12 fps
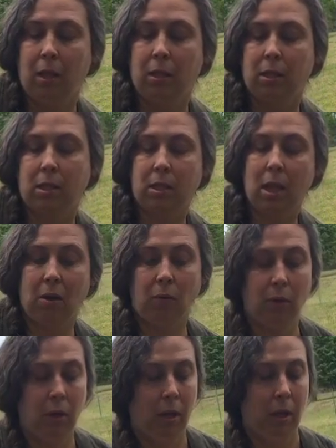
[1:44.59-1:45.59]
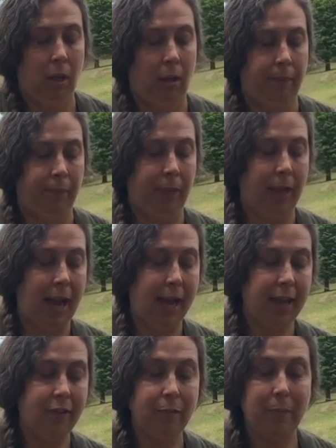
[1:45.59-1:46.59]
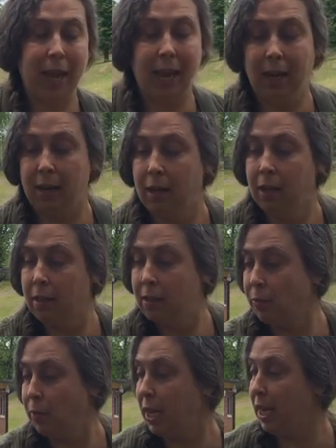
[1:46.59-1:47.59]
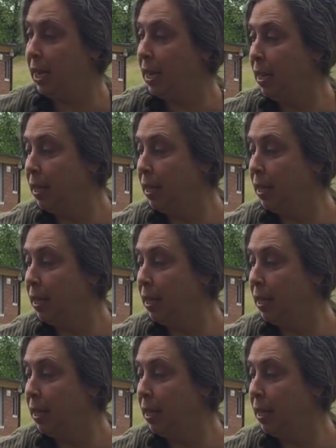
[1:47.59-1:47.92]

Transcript: So I have made 3